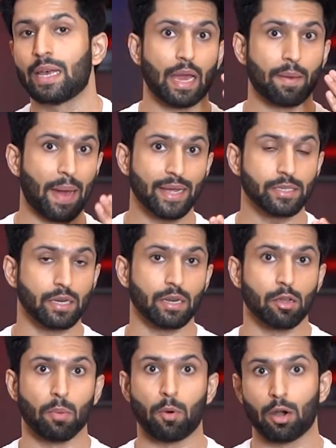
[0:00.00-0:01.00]
Imagine
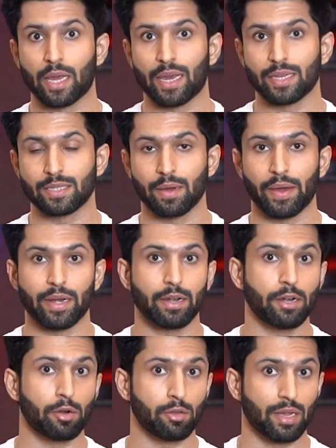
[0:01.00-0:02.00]
your body is divided
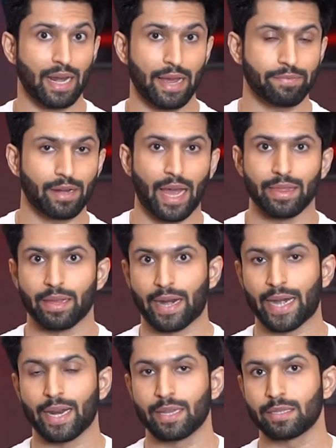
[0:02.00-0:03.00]
into the left and the
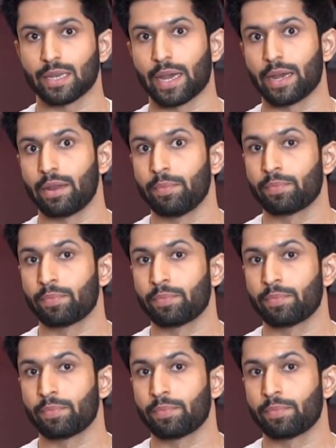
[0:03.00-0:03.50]
right hand side.